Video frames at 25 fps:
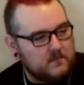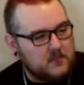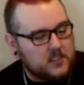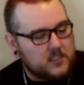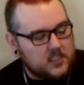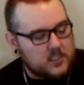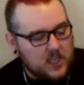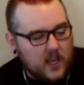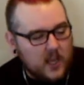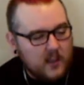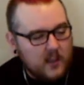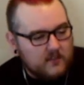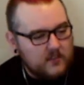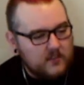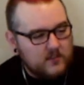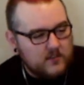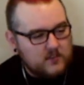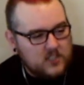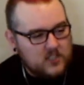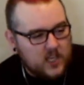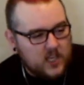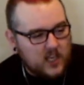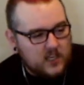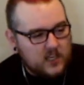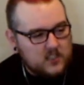snack food
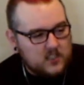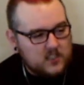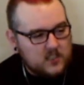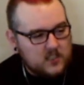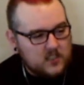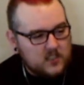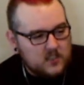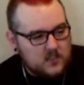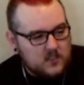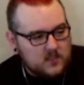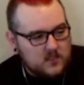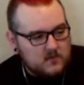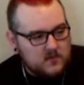tastings